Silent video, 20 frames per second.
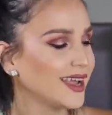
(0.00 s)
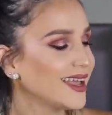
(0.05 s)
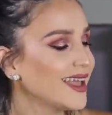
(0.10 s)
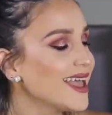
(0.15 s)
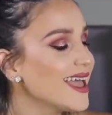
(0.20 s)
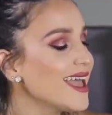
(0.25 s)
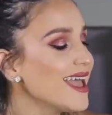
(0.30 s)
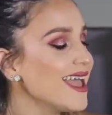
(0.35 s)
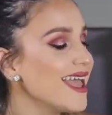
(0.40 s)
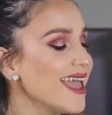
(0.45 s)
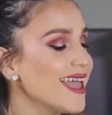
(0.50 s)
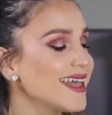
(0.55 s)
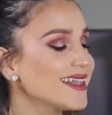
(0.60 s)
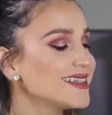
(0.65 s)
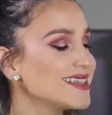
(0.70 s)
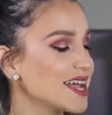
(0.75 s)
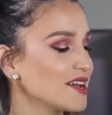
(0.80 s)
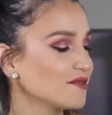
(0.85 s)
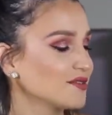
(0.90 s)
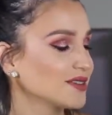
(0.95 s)

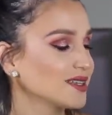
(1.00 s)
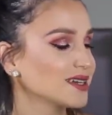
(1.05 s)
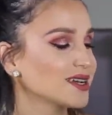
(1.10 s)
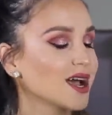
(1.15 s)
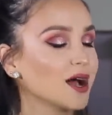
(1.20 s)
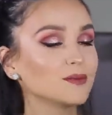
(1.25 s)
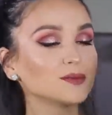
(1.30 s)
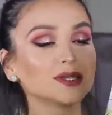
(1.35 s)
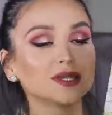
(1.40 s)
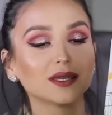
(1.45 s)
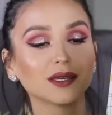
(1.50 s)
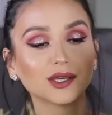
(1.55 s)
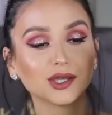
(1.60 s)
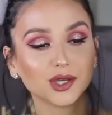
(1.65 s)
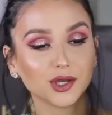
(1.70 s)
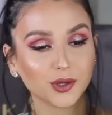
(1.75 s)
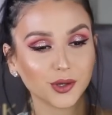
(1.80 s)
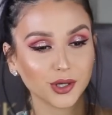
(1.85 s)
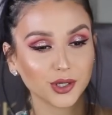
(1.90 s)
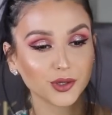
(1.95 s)
it definitely comes
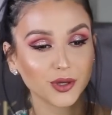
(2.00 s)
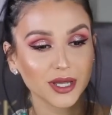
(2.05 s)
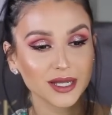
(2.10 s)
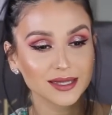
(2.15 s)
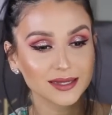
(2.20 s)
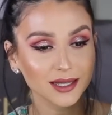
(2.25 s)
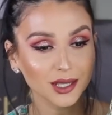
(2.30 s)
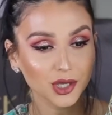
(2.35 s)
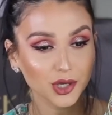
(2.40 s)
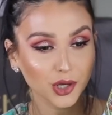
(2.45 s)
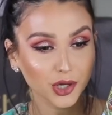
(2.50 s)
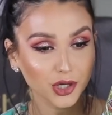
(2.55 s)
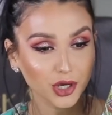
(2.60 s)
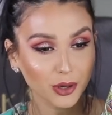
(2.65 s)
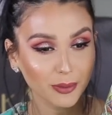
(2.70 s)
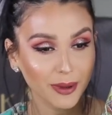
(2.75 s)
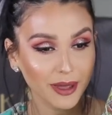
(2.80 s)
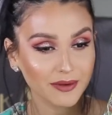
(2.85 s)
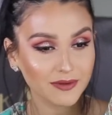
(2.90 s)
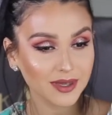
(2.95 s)
secure you can secure
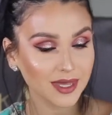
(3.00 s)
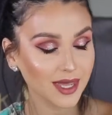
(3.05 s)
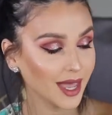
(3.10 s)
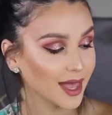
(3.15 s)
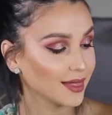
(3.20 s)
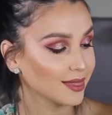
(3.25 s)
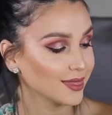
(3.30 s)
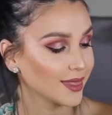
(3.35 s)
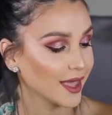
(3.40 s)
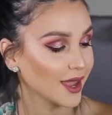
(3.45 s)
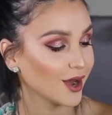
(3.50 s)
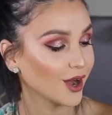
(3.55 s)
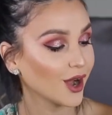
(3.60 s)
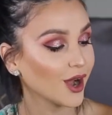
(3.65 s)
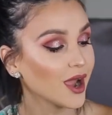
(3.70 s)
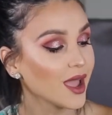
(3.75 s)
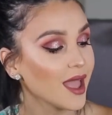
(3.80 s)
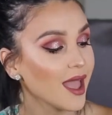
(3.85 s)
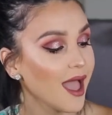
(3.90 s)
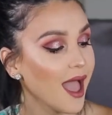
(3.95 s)
your baby in
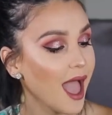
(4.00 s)
there